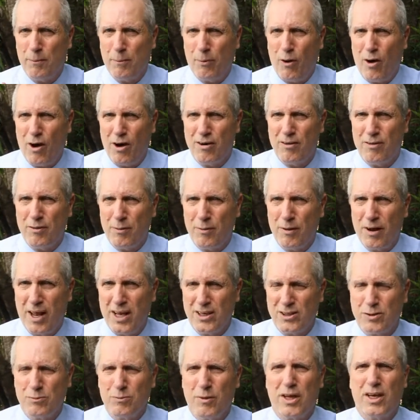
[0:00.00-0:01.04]
part of the
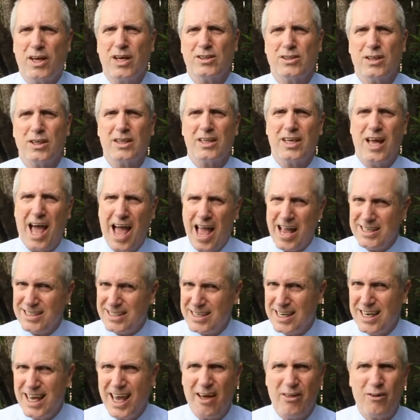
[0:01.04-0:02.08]
lesson because it ties
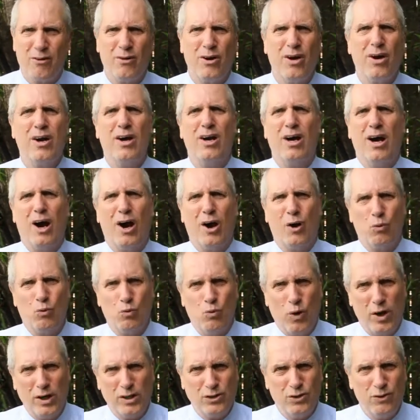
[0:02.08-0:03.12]
together
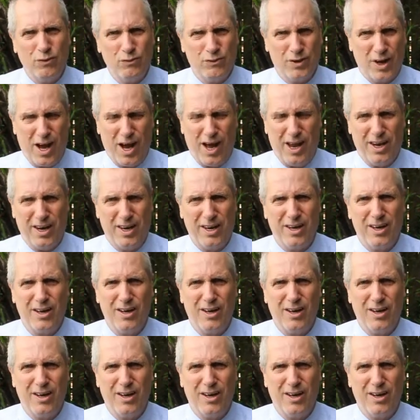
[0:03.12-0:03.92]
what you've done,